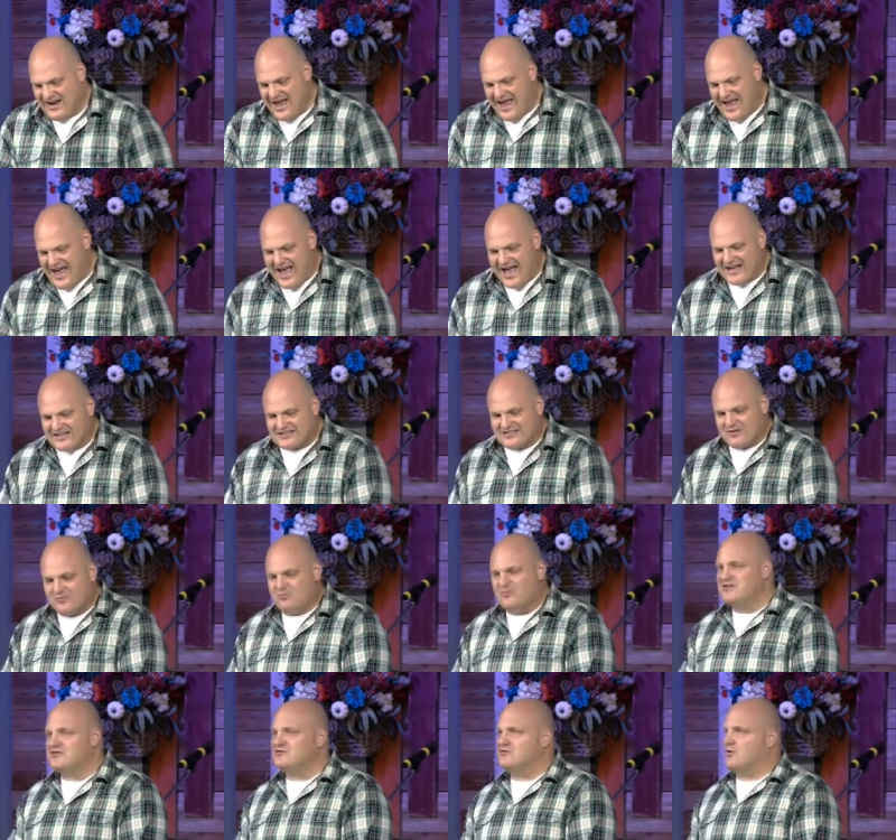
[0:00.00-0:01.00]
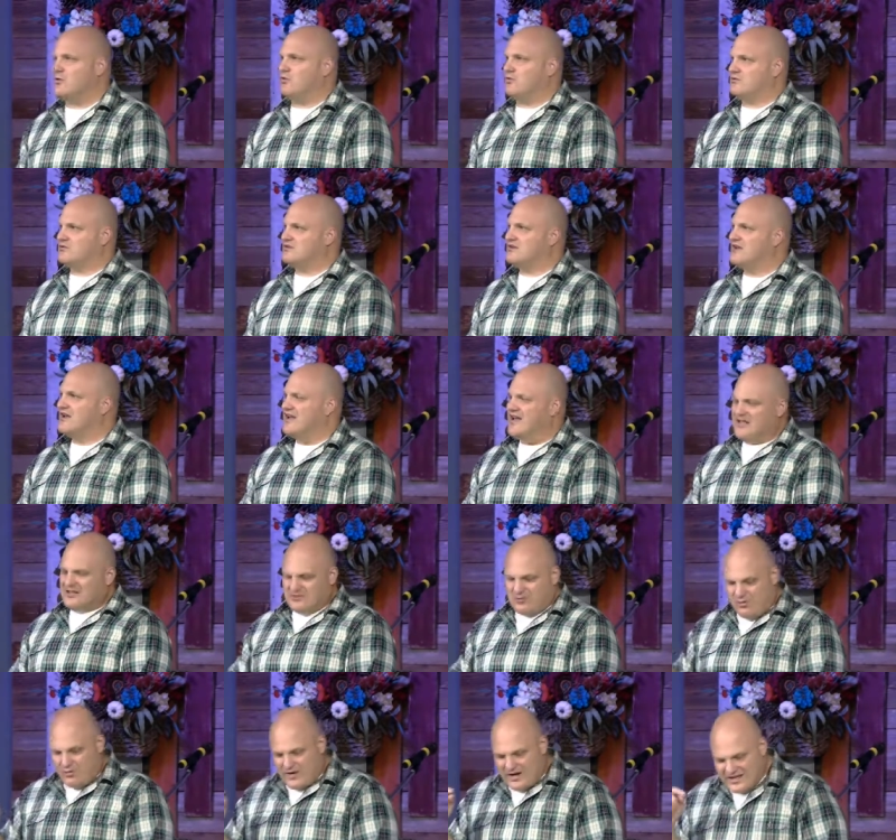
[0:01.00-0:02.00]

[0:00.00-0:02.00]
As a result, so it,